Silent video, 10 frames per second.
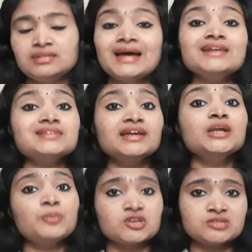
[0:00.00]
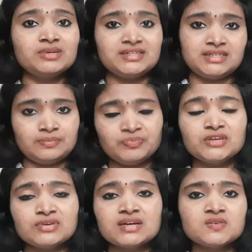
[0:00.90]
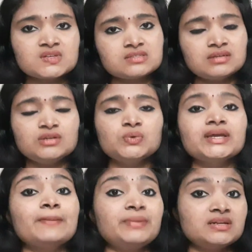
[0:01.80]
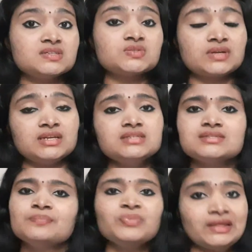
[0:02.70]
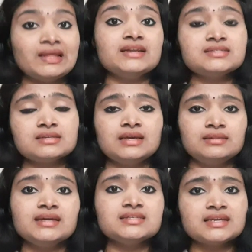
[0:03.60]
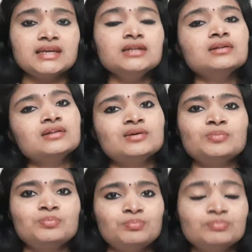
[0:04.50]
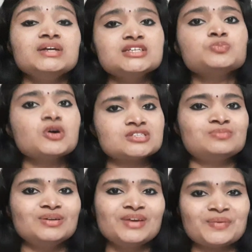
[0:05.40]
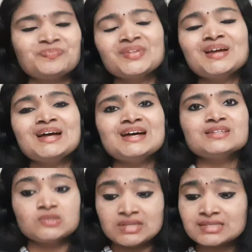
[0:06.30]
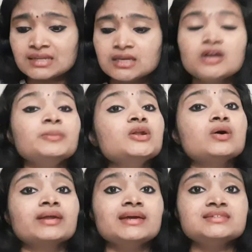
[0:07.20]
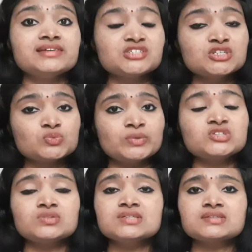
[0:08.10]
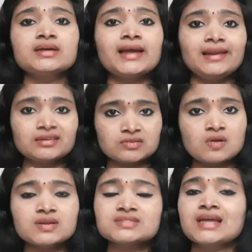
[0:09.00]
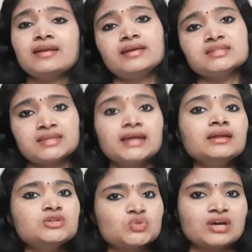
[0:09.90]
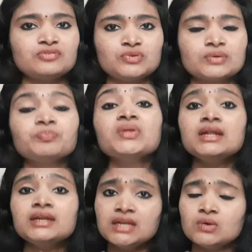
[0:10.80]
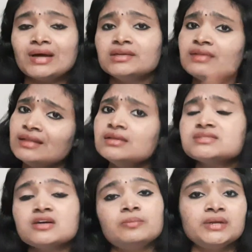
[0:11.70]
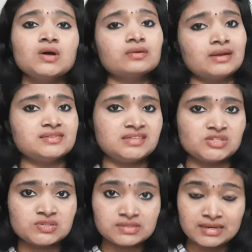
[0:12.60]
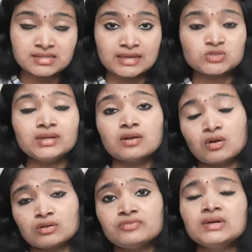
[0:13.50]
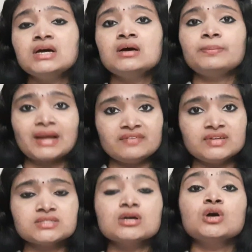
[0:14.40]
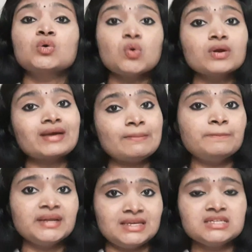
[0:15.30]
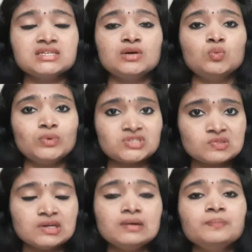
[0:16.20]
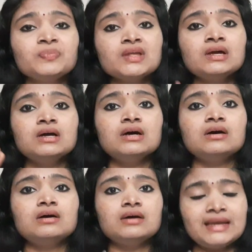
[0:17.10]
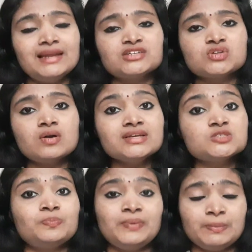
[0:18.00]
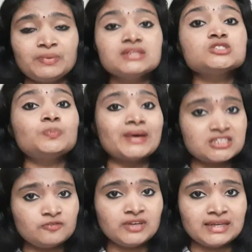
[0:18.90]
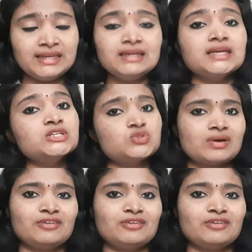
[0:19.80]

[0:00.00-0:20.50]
that is again a possibility. If you are interested in doing apprentice trainings, that is, there is again, it is possible. Okay, so these are the government organizations which this electronics candidates can try for. Now, other than this government organizations, there is actually a lot of private core companies which the electronics people specifically can try